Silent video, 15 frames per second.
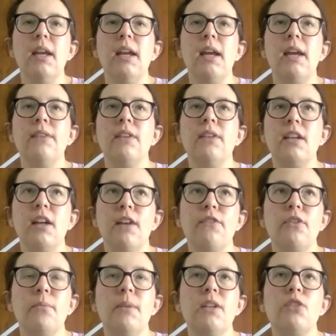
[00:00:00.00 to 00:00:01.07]
And the
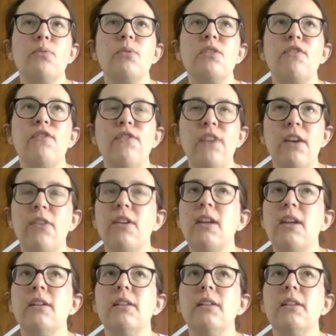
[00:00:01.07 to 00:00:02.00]
government was very